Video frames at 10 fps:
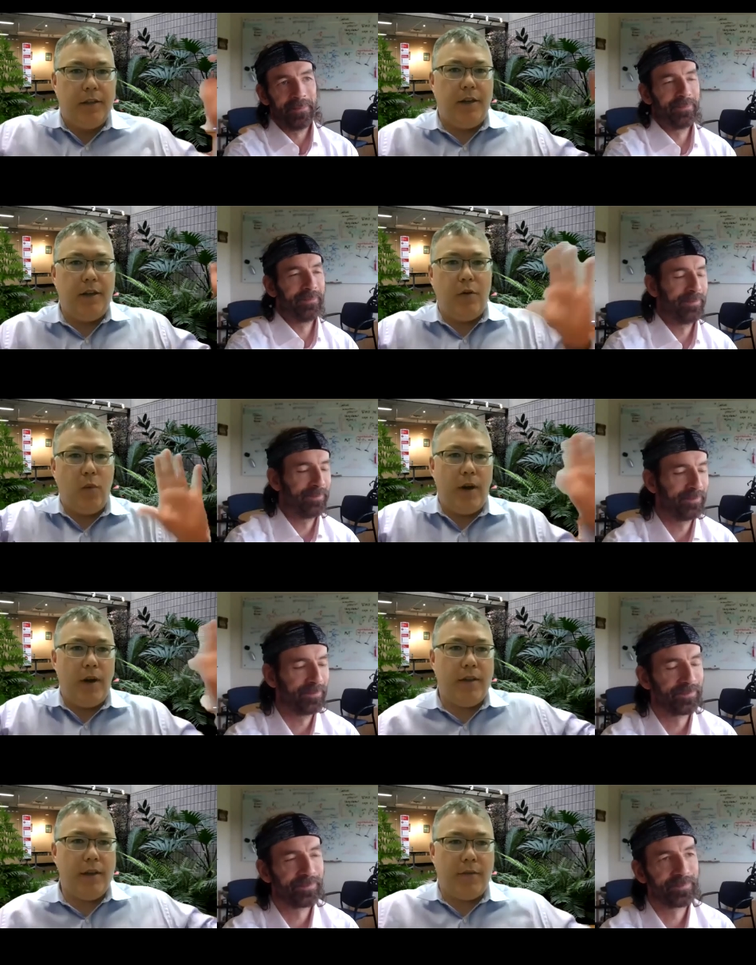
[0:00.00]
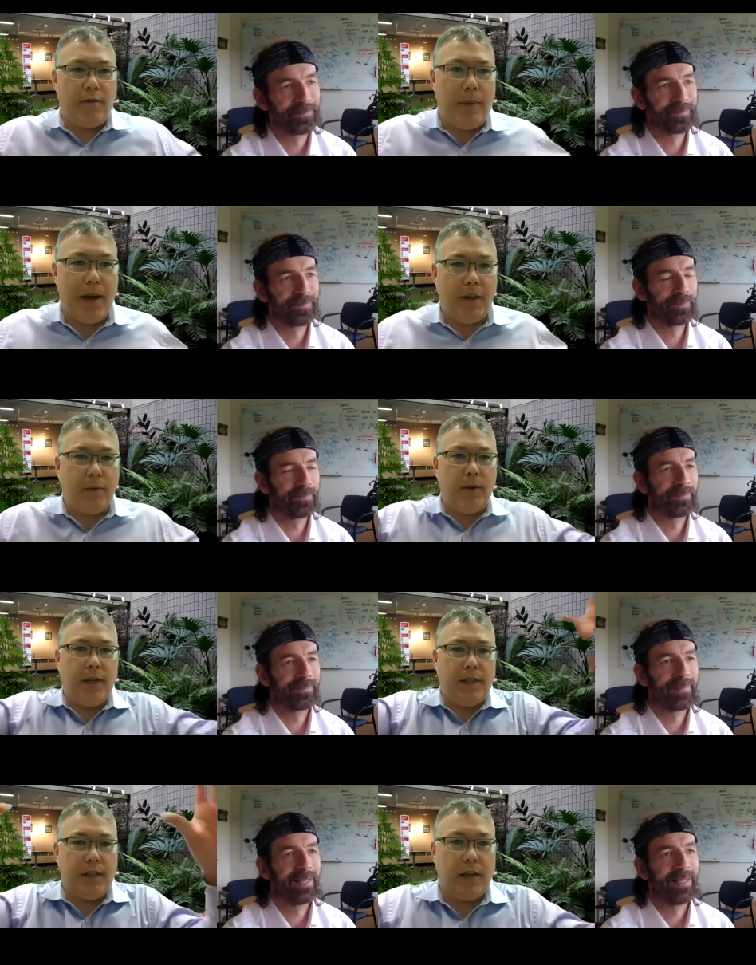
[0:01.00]
Speaker 1: you know, where the different
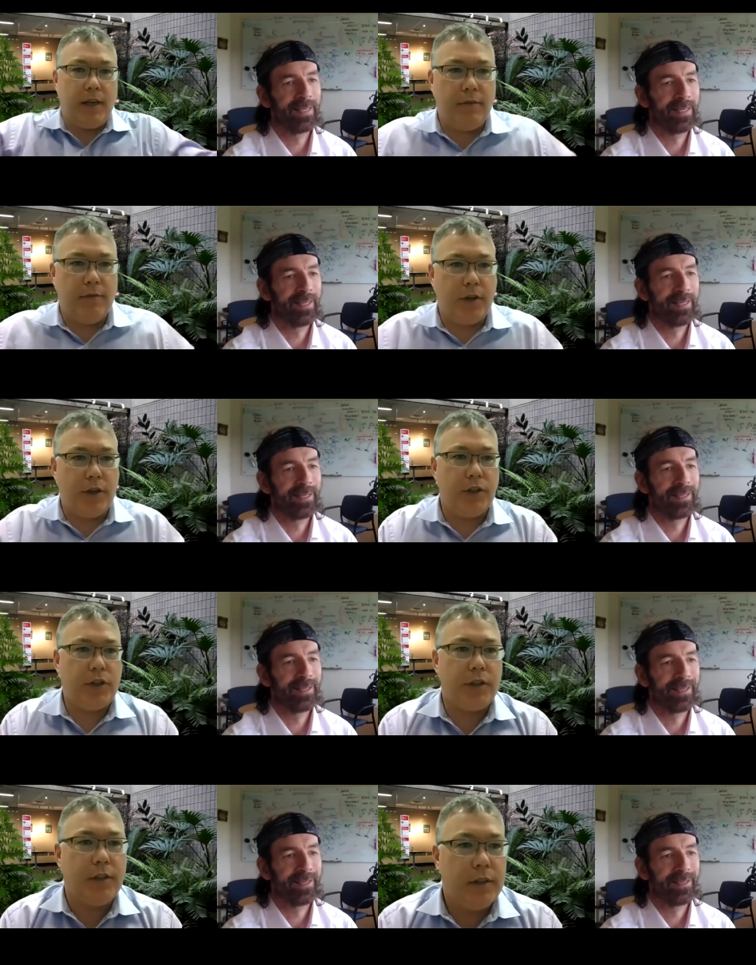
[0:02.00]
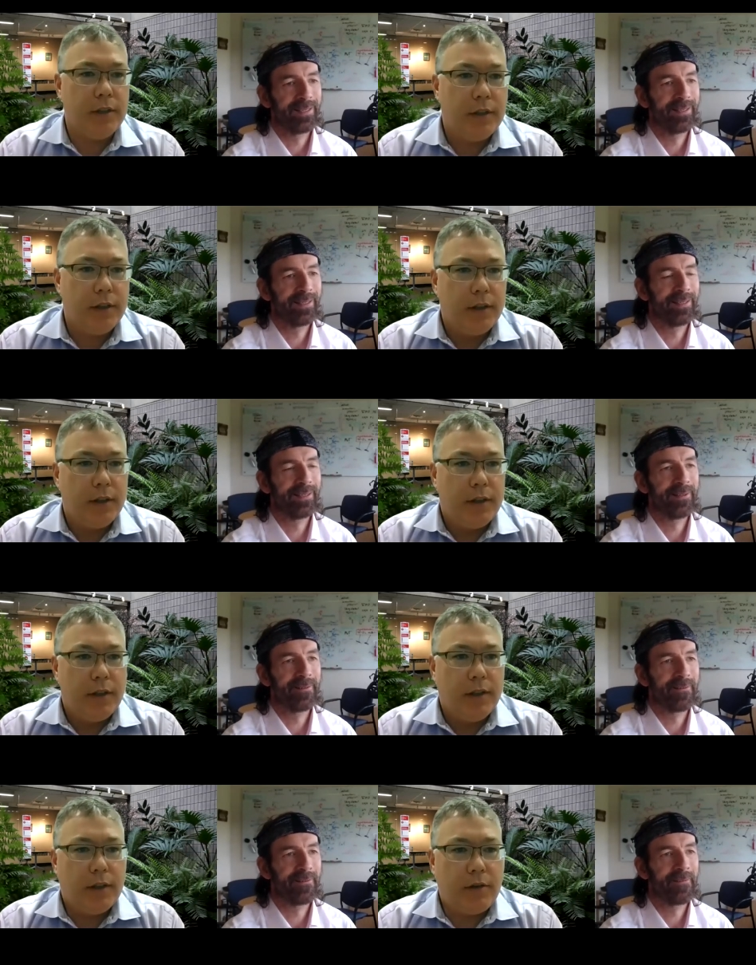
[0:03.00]
pathways kind of converged
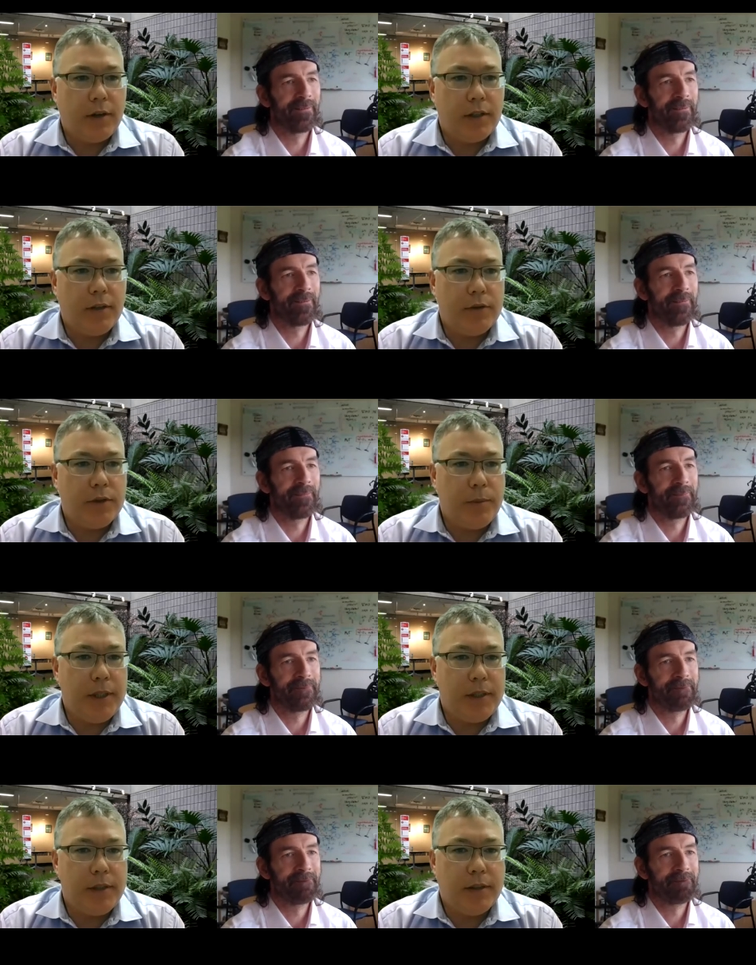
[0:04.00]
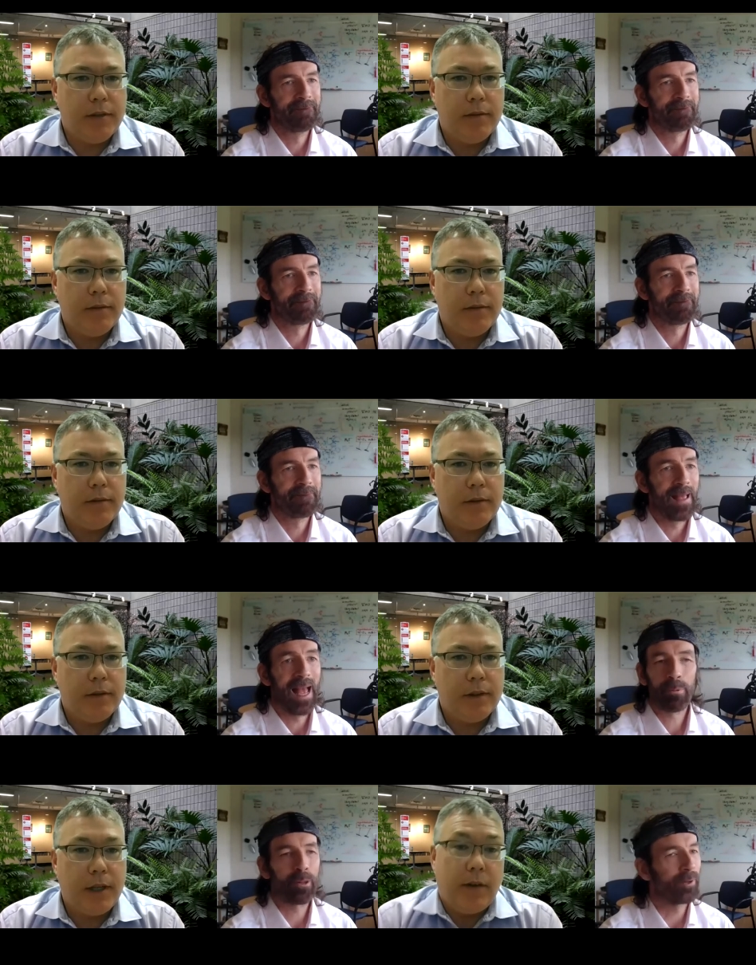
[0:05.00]
across different species.
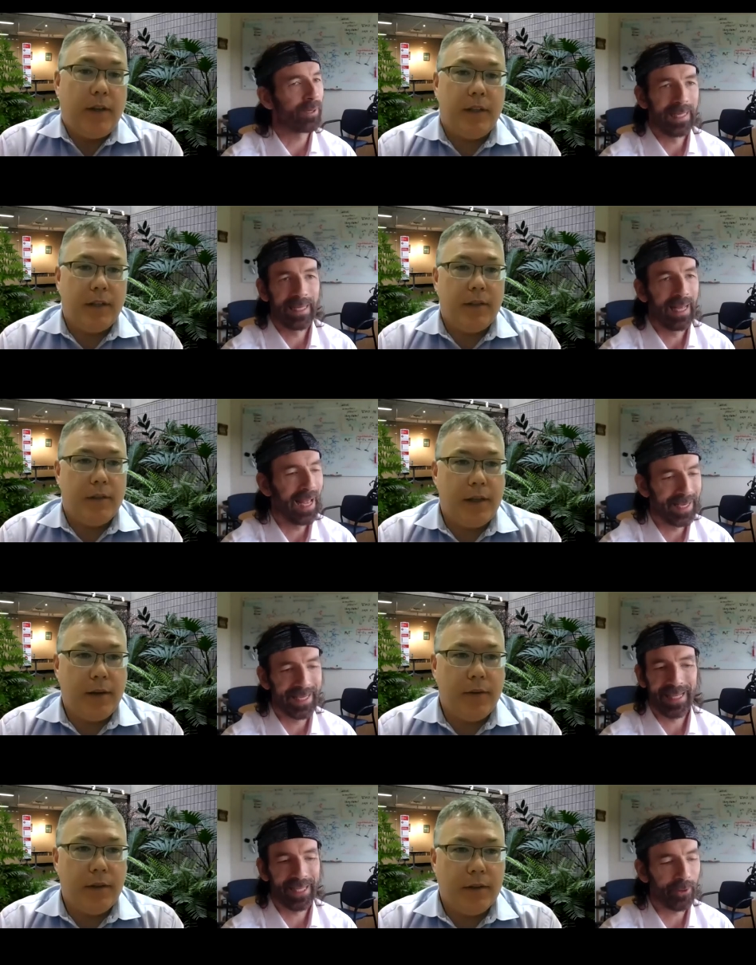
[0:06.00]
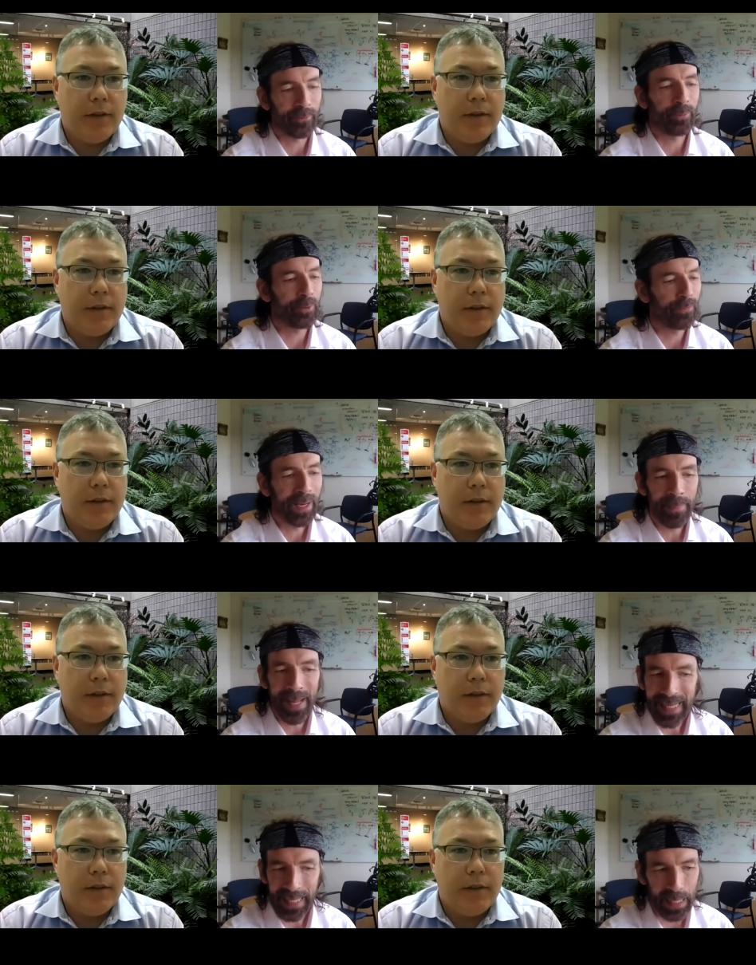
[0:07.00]
Speaker 2: Absolutely. And uh, you find
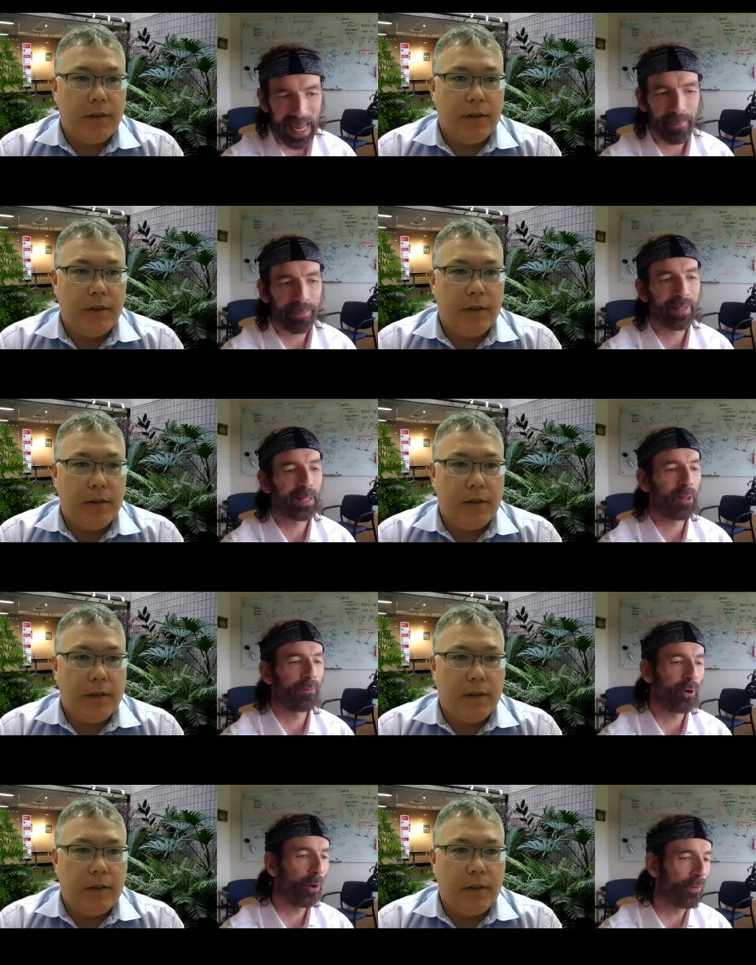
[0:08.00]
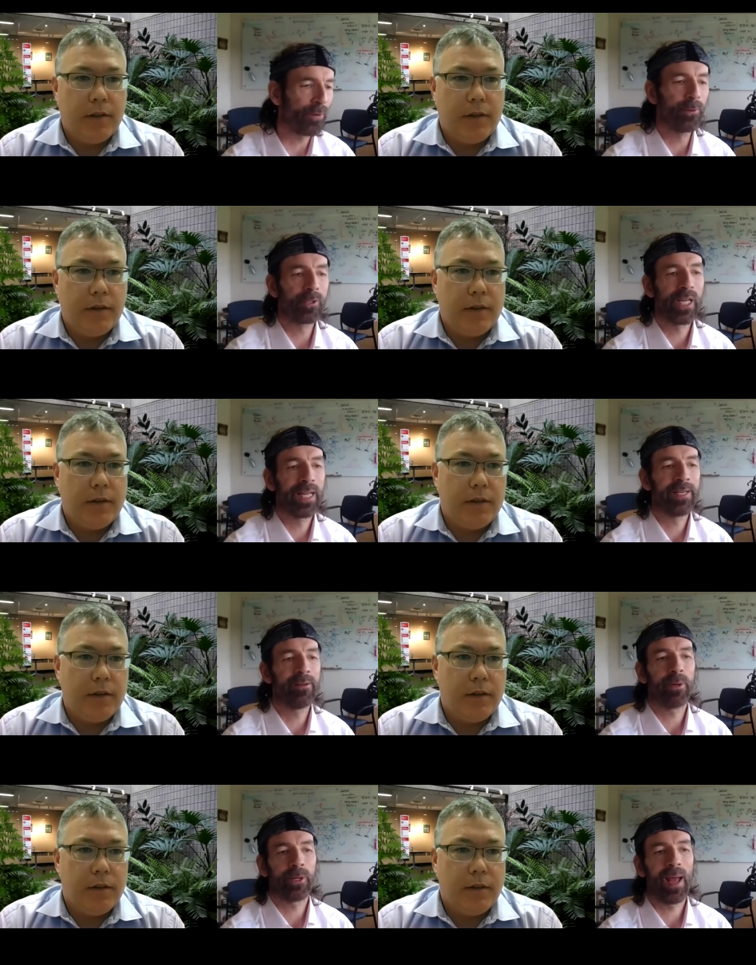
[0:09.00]
many examples of coevolution
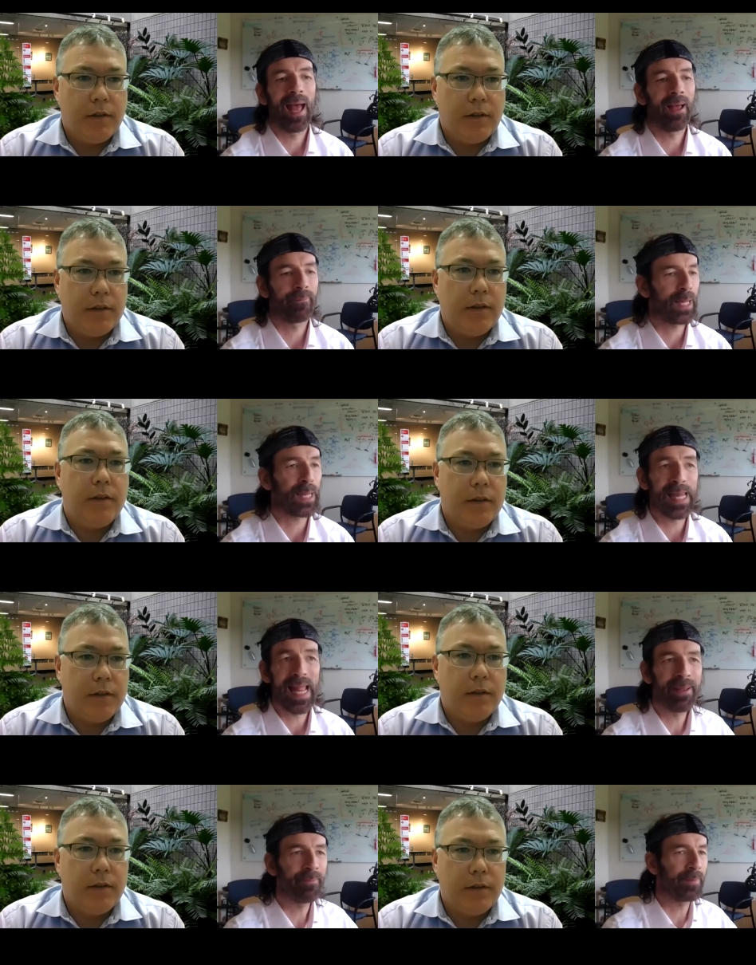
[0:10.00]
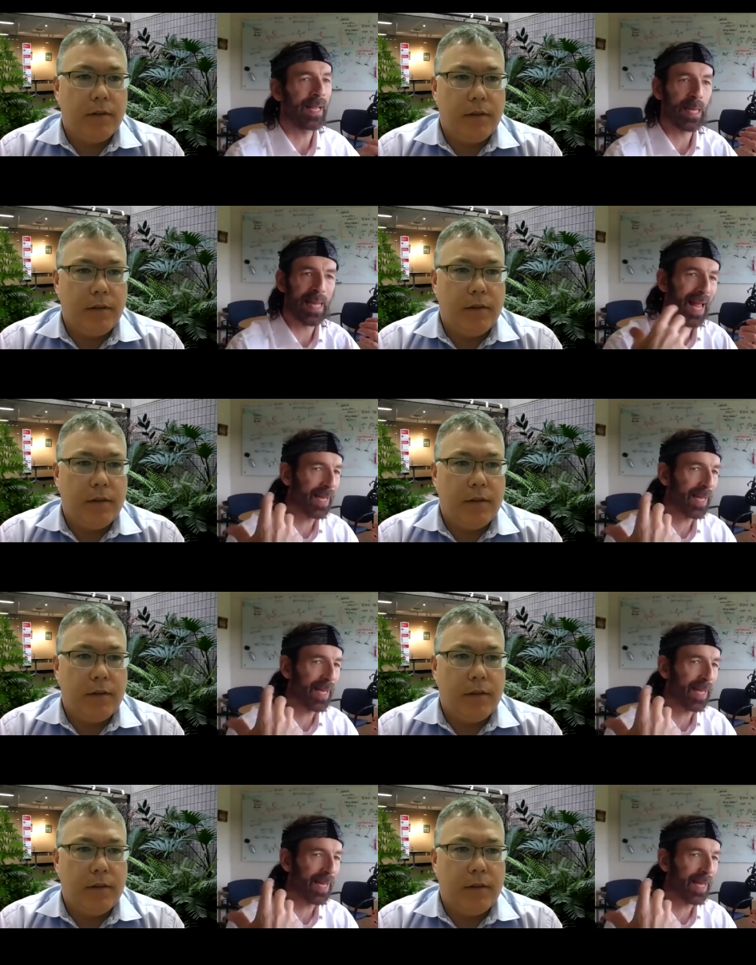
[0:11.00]
where you have same exact